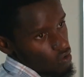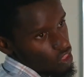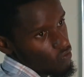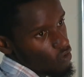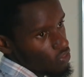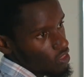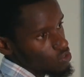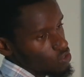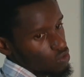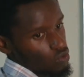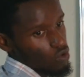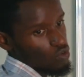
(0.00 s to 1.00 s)
On the 4th day, it's
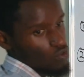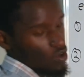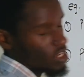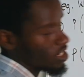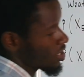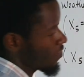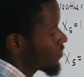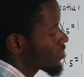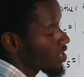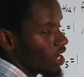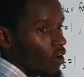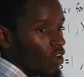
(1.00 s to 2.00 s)
going to rain.
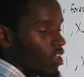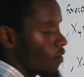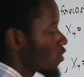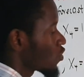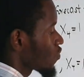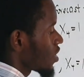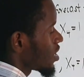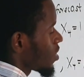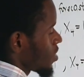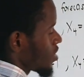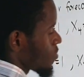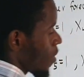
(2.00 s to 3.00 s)
Okay, they want to find
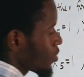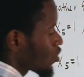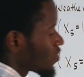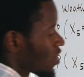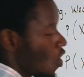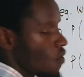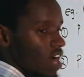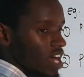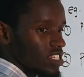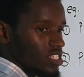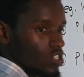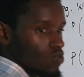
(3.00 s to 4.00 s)
the probability of
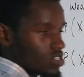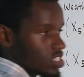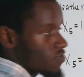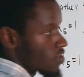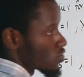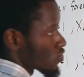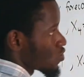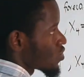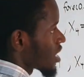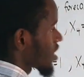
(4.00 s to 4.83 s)
that sequence given to you.